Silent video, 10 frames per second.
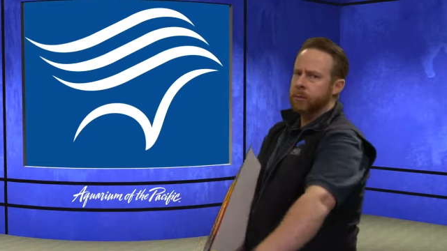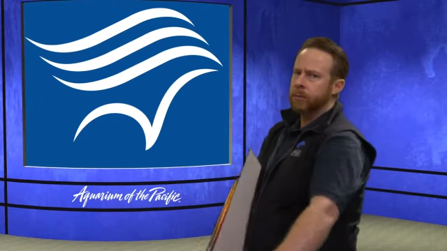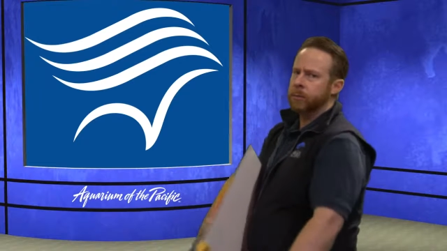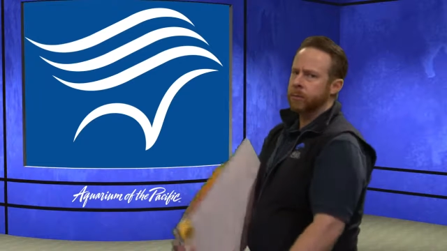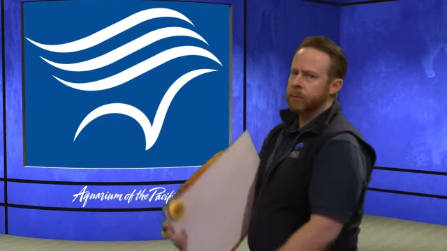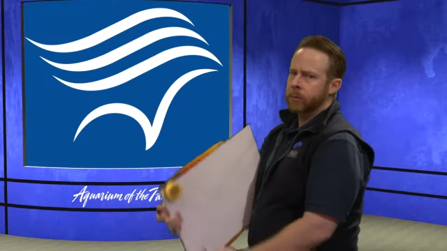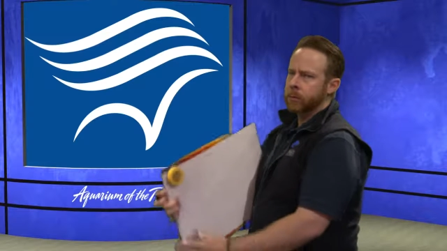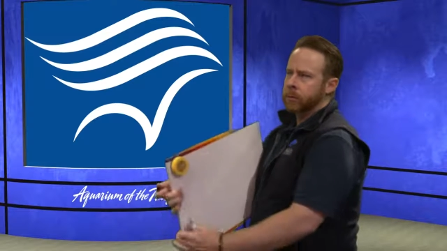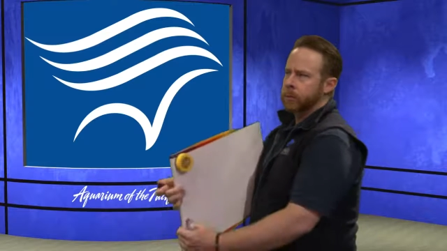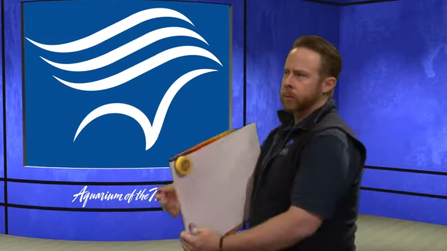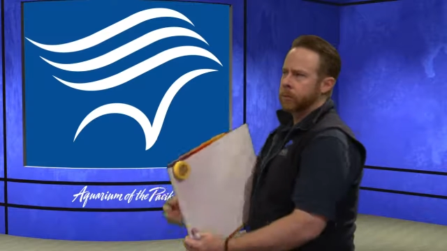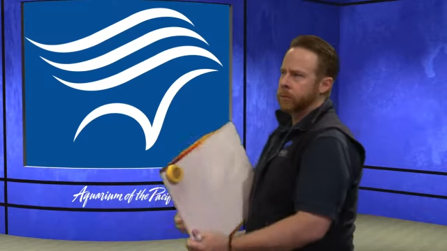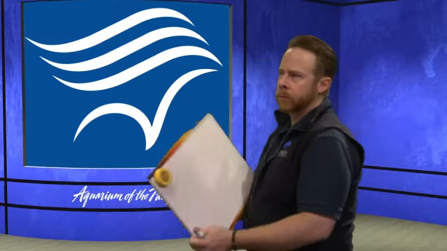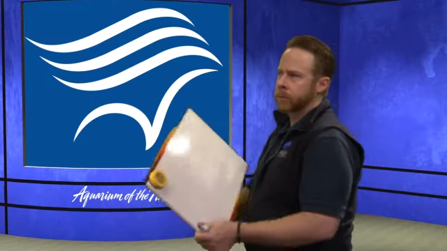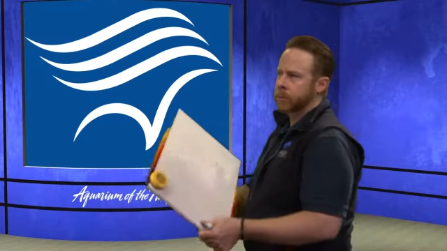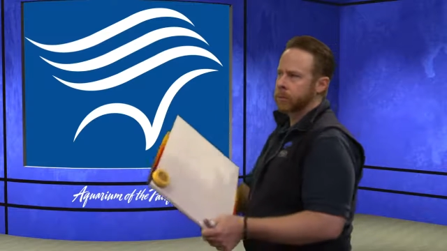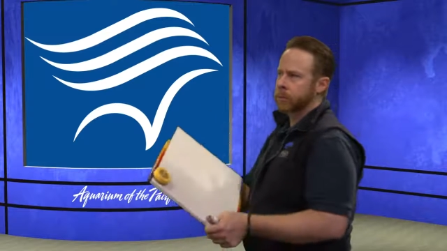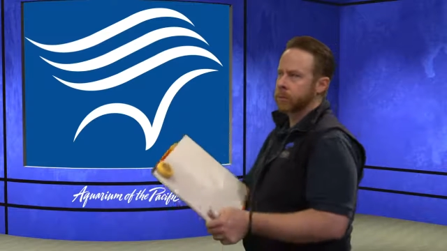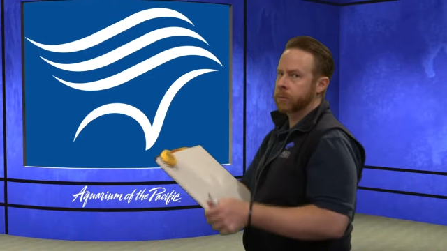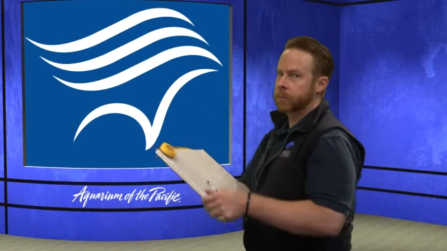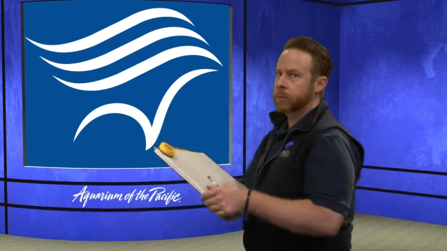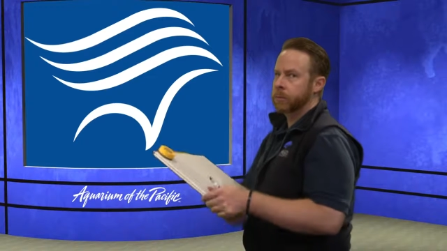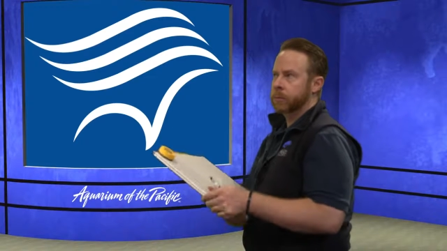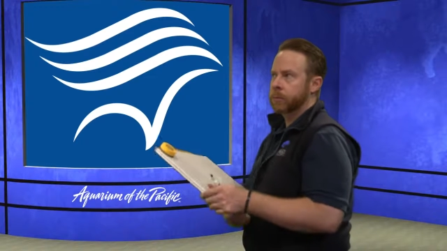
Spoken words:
[no speech]